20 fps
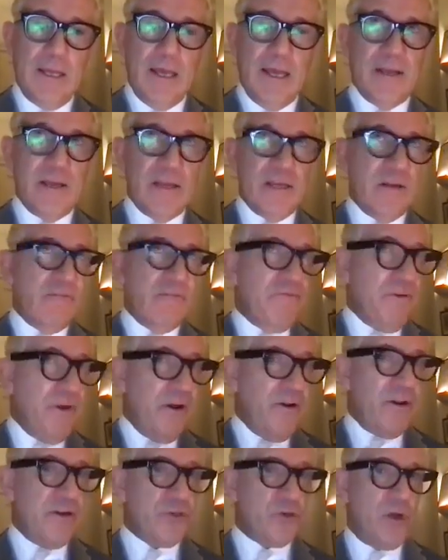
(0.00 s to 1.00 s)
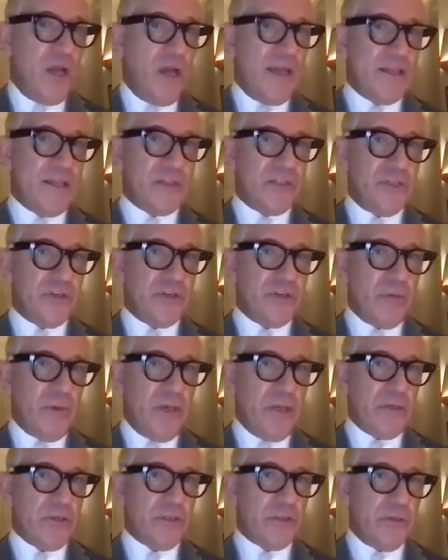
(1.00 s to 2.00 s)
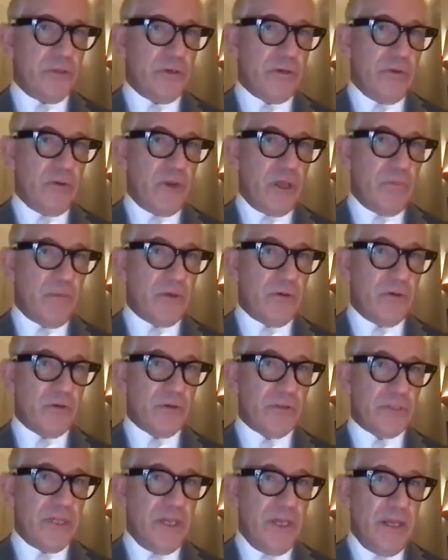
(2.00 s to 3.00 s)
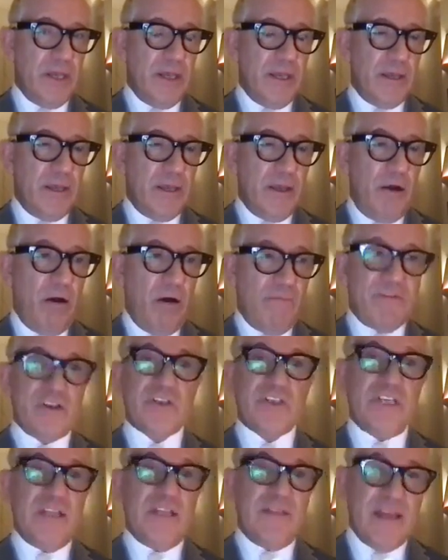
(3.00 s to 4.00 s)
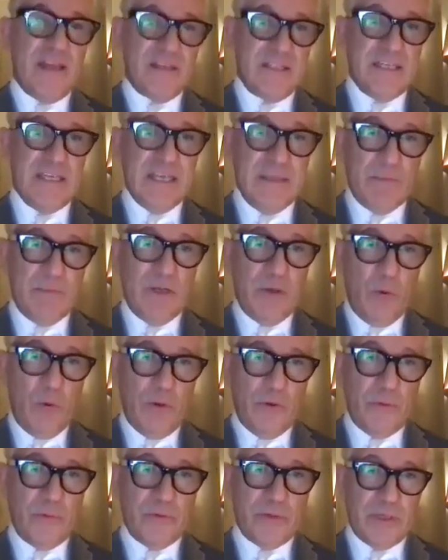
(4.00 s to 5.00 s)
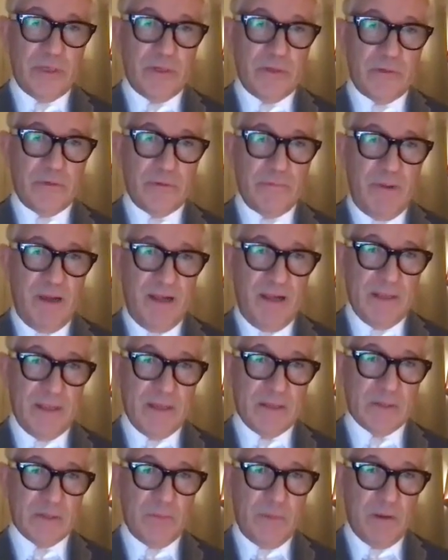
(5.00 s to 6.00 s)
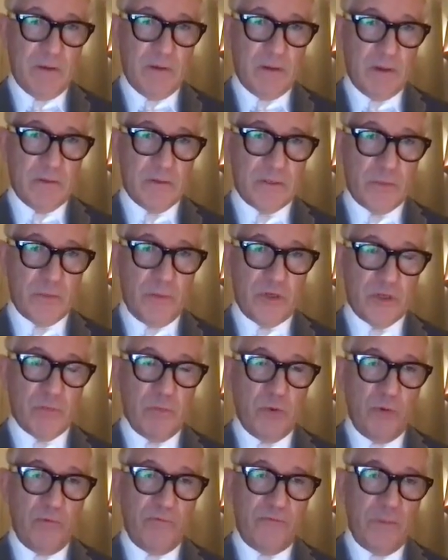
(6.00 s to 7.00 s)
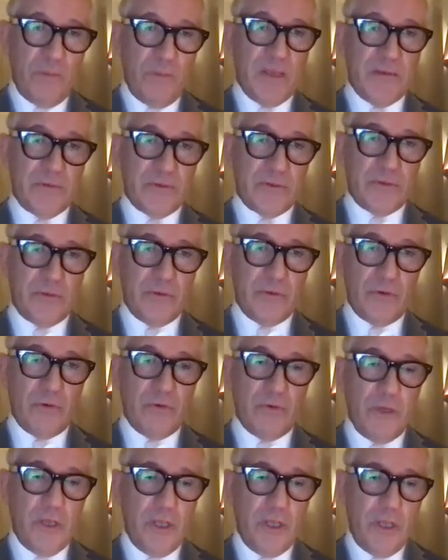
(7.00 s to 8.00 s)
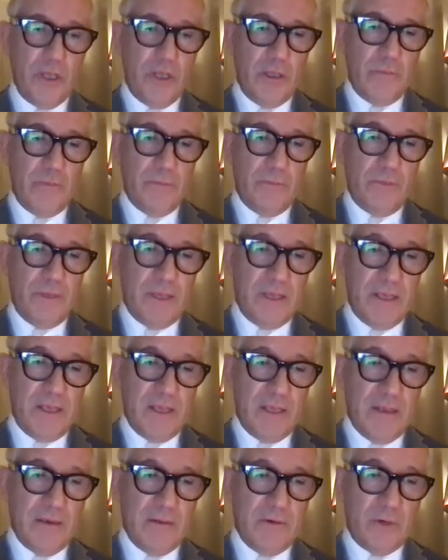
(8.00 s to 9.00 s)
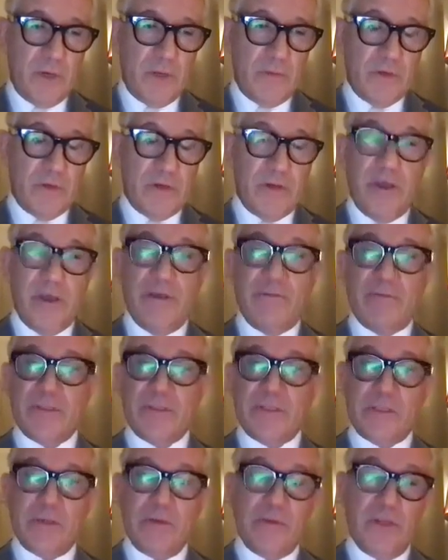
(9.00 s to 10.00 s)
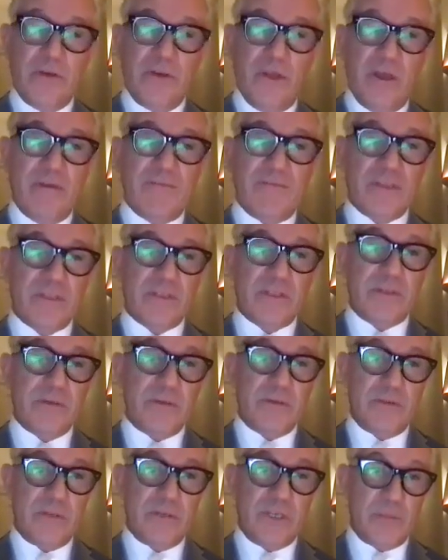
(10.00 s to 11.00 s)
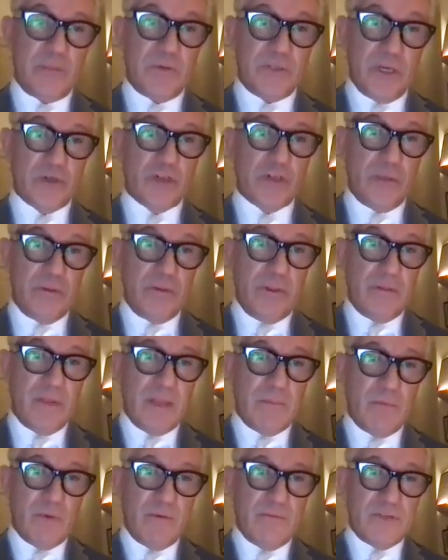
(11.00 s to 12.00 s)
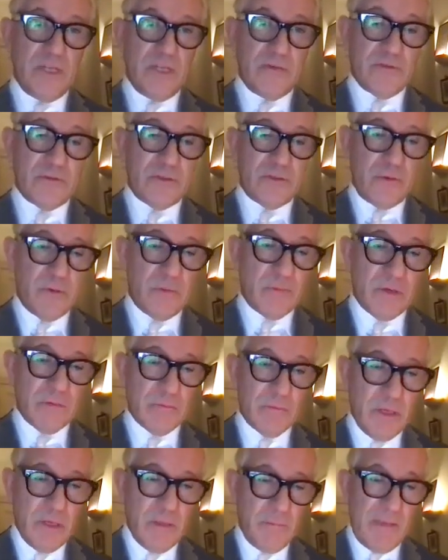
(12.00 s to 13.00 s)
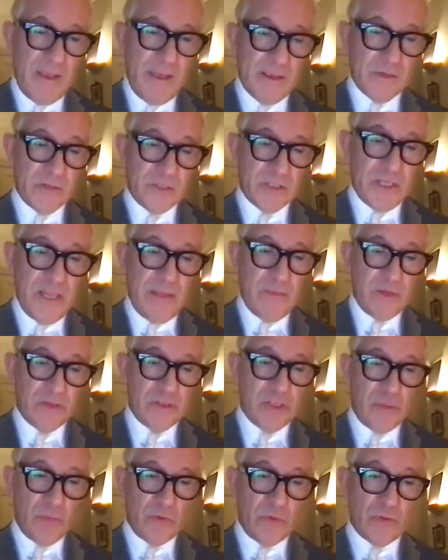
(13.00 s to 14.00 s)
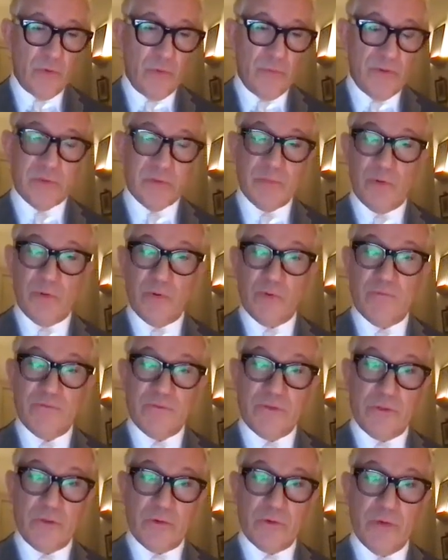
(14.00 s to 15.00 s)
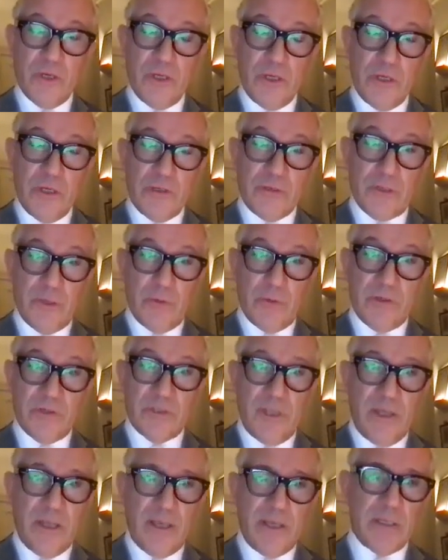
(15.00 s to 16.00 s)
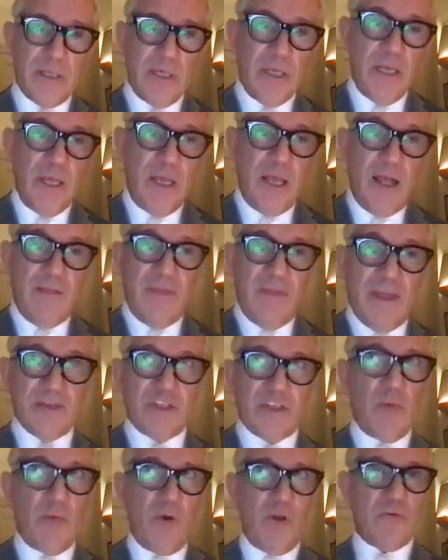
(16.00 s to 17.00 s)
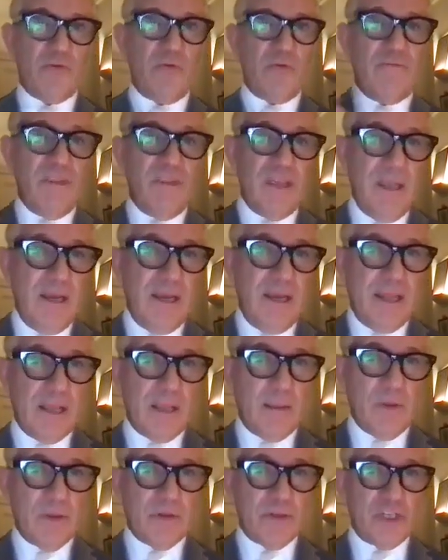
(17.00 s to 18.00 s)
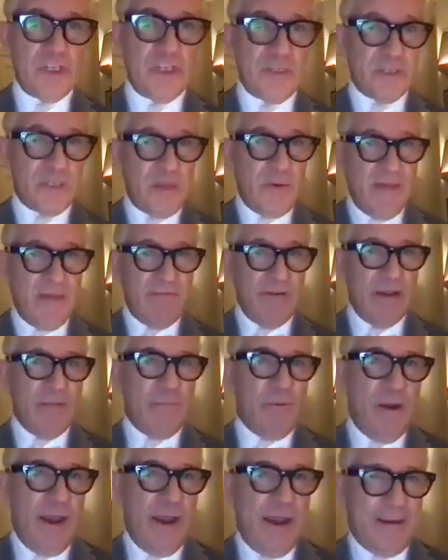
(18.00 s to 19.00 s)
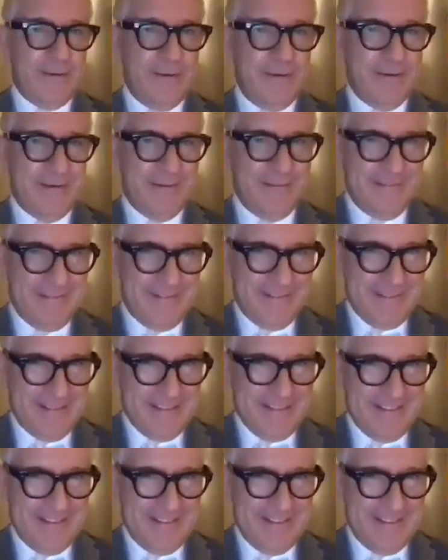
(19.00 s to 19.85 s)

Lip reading: And in a very trying situation, because obviously they're deeply wounded by the experience, which moved them into the nervous disposition that they moved into. I mean, Meghan said that she was almost moved to suicide. Yeah. And there she was revealing that she's so heavily pregnant.